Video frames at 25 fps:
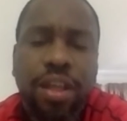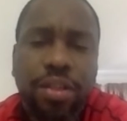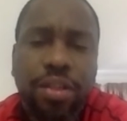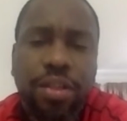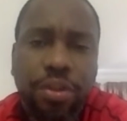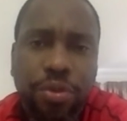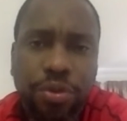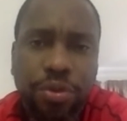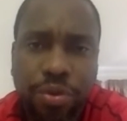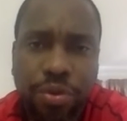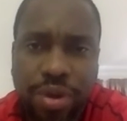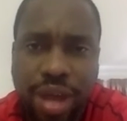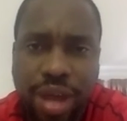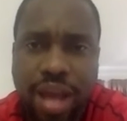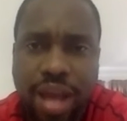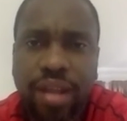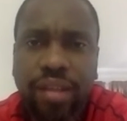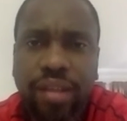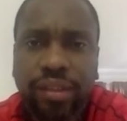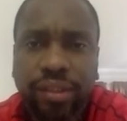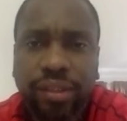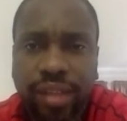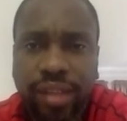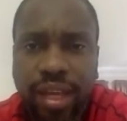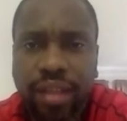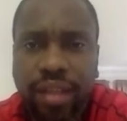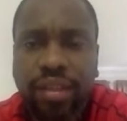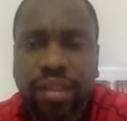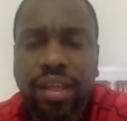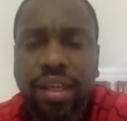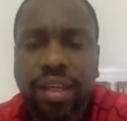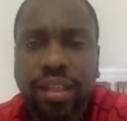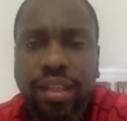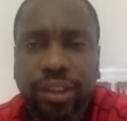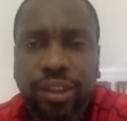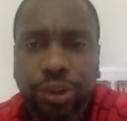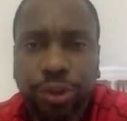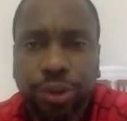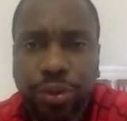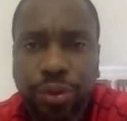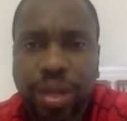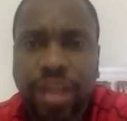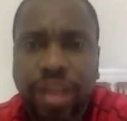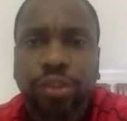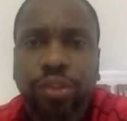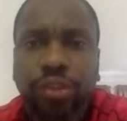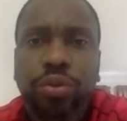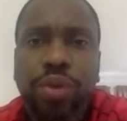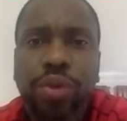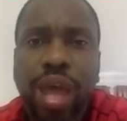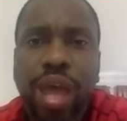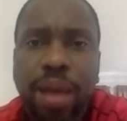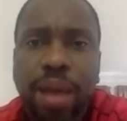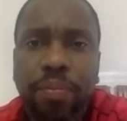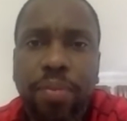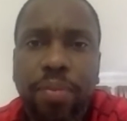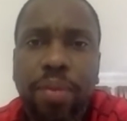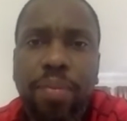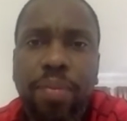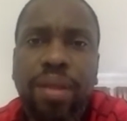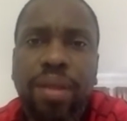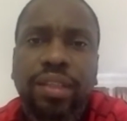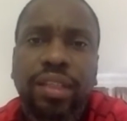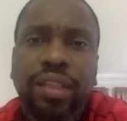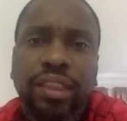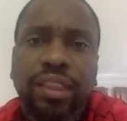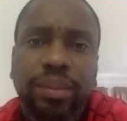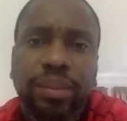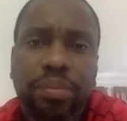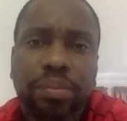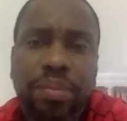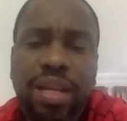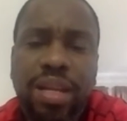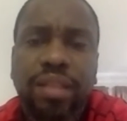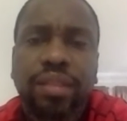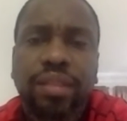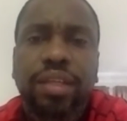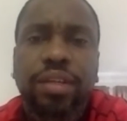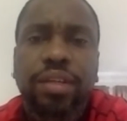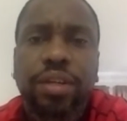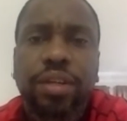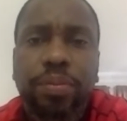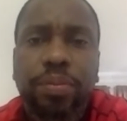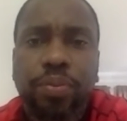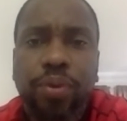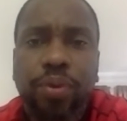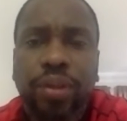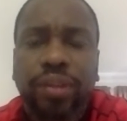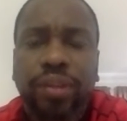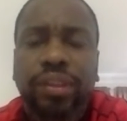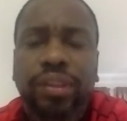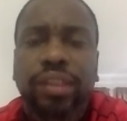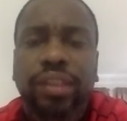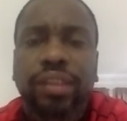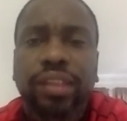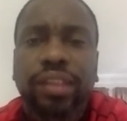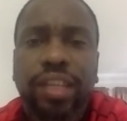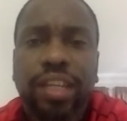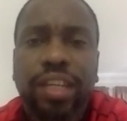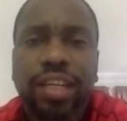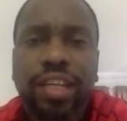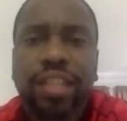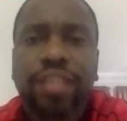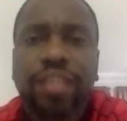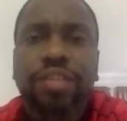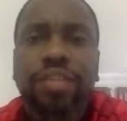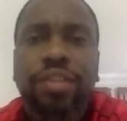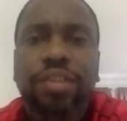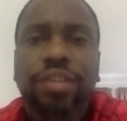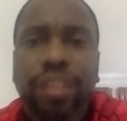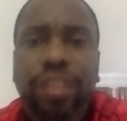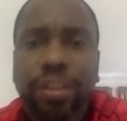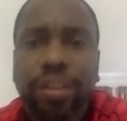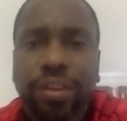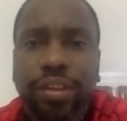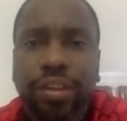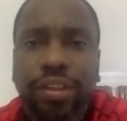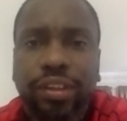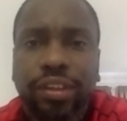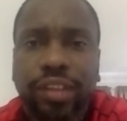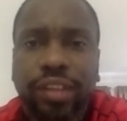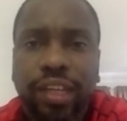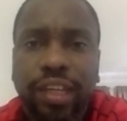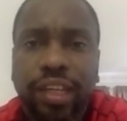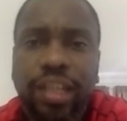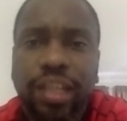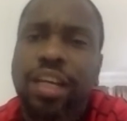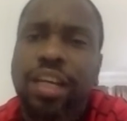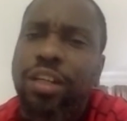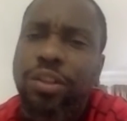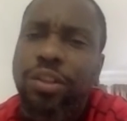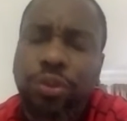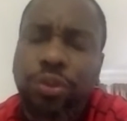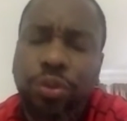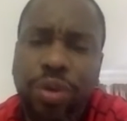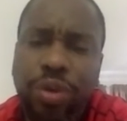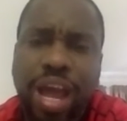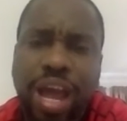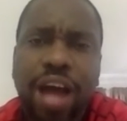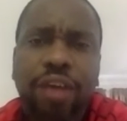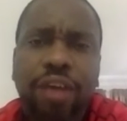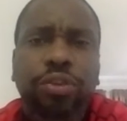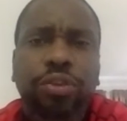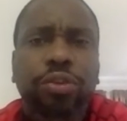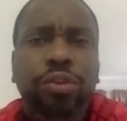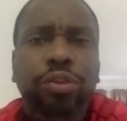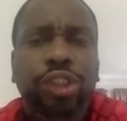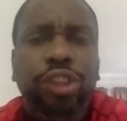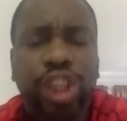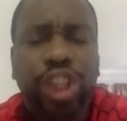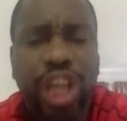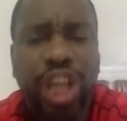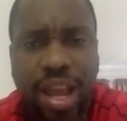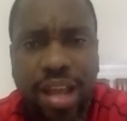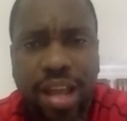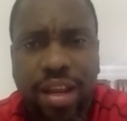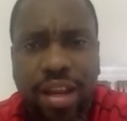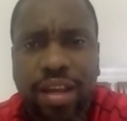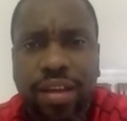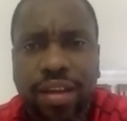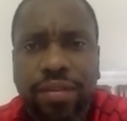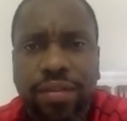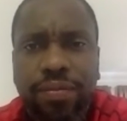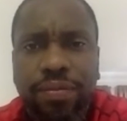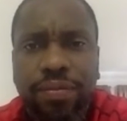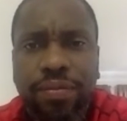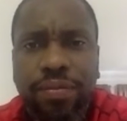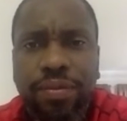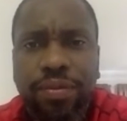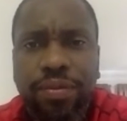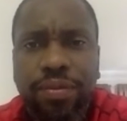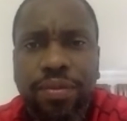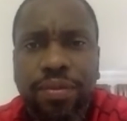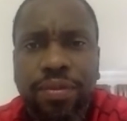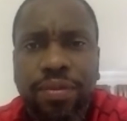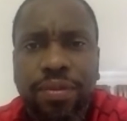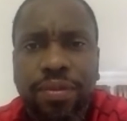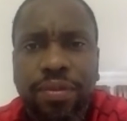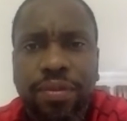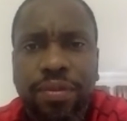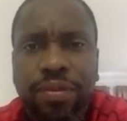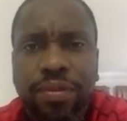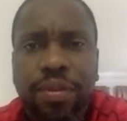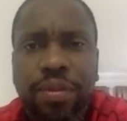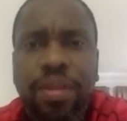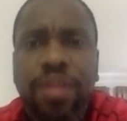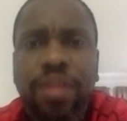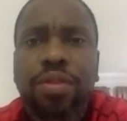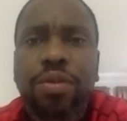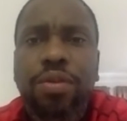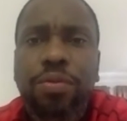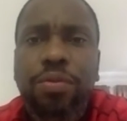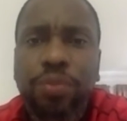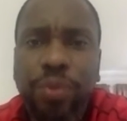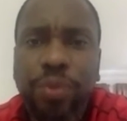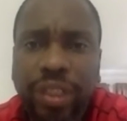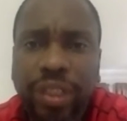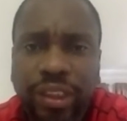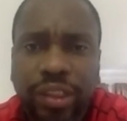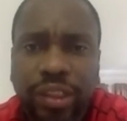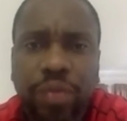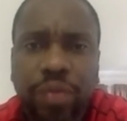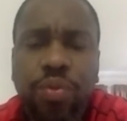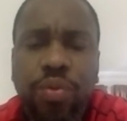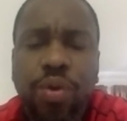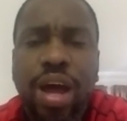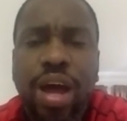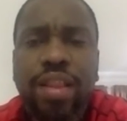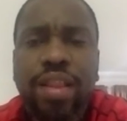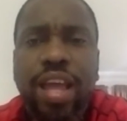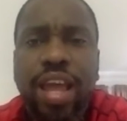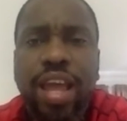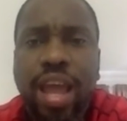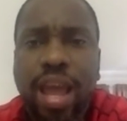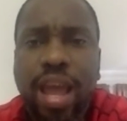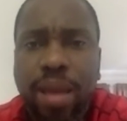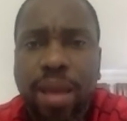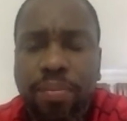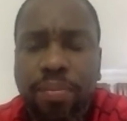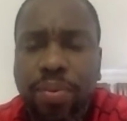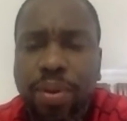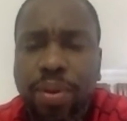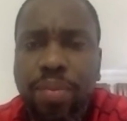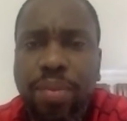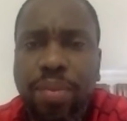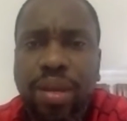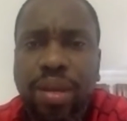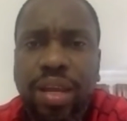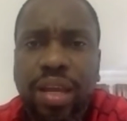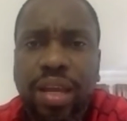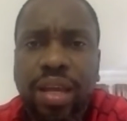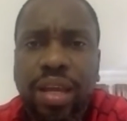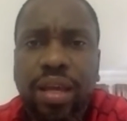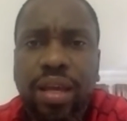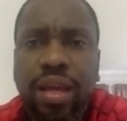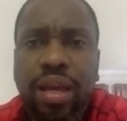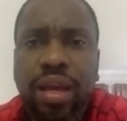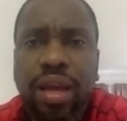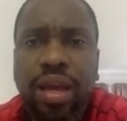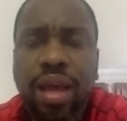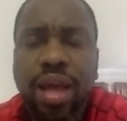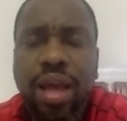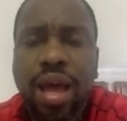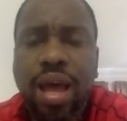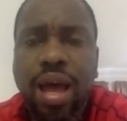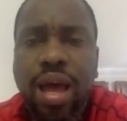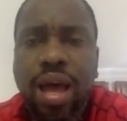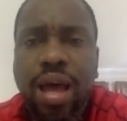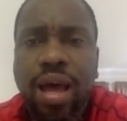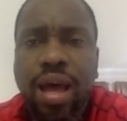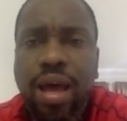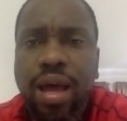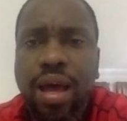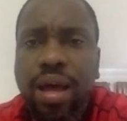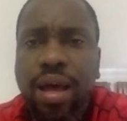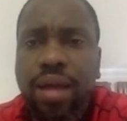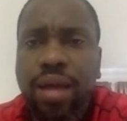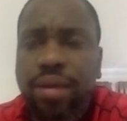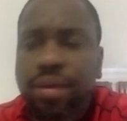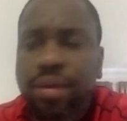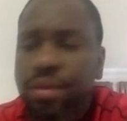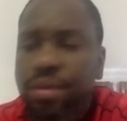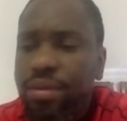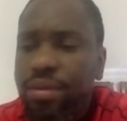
that the United States is trying to implement its military presence in the D R C to counter China. The reason why they are implementing uh,